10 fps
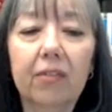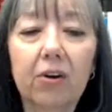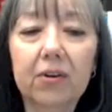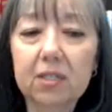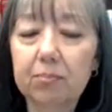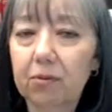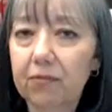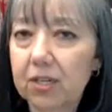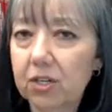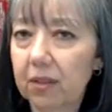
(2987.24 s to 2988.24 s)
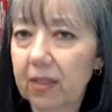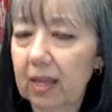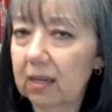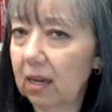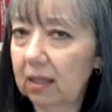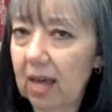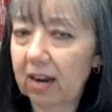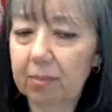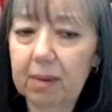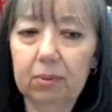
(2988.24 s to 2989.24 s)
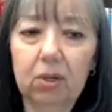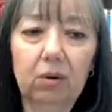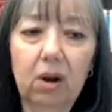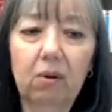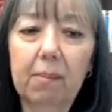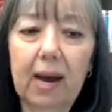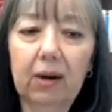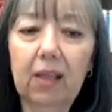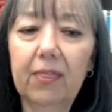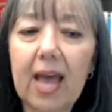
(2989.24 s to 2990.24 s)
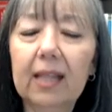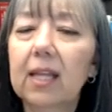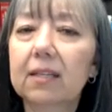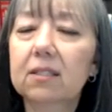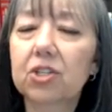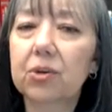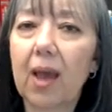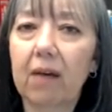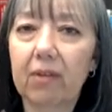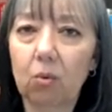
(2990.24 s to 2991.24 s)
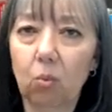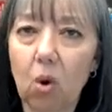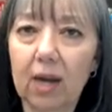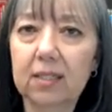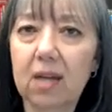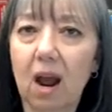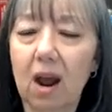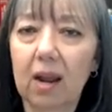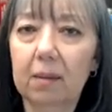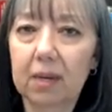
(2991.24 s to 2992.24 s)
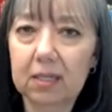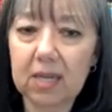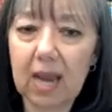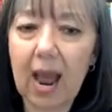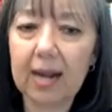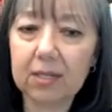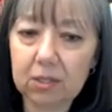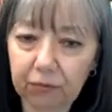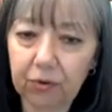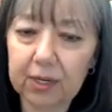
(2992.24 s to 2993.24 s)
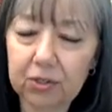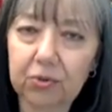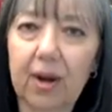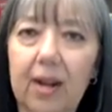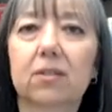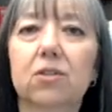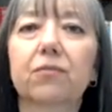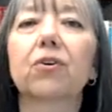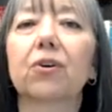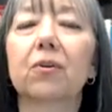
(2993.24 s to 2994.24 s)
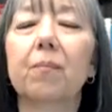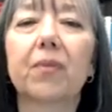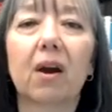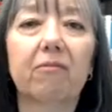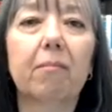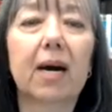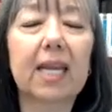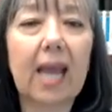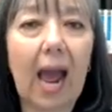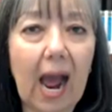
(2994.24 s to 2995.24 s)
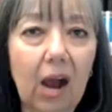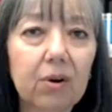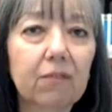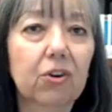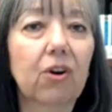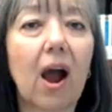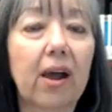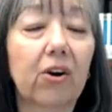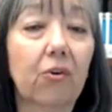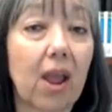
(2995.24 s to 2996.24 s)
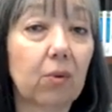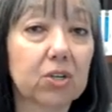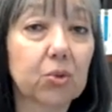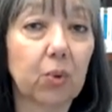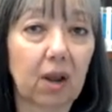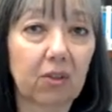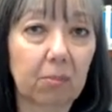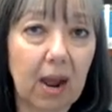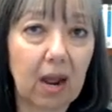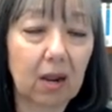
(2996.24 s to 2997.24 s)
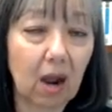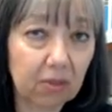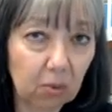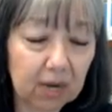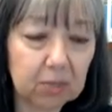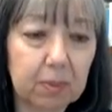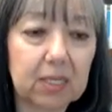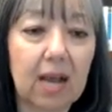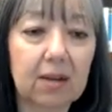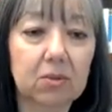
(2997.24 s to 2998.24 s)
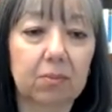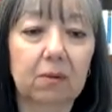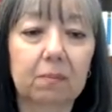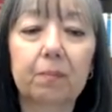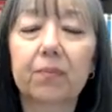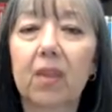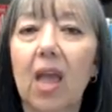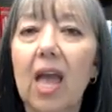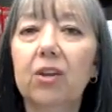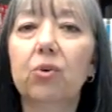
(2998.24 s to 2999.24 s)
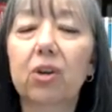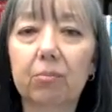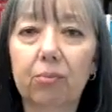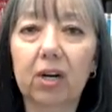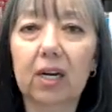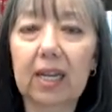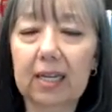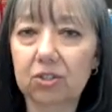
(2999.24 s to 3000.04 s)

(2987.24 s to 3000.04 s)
There is a provision that a lot of people don't know about, and that lets you have a one time tax free transfer of money out of your IRA, which would otherwise be taxable, and you can put it